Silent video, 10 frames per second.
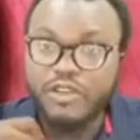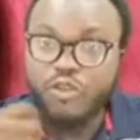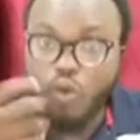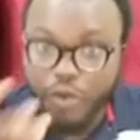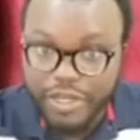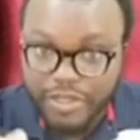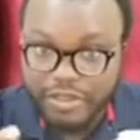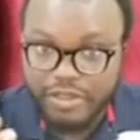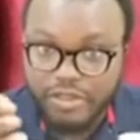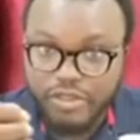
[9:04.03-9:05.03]

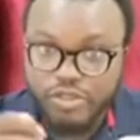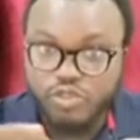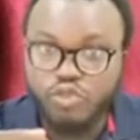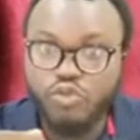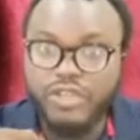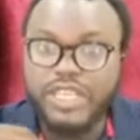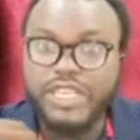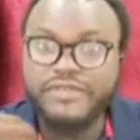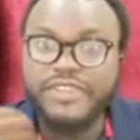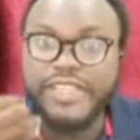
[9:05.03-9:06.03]
going to
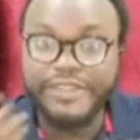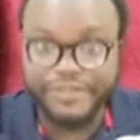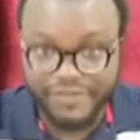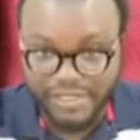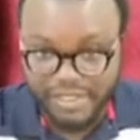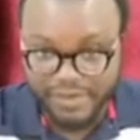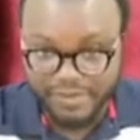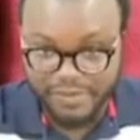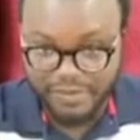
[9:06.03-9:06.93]
give gifts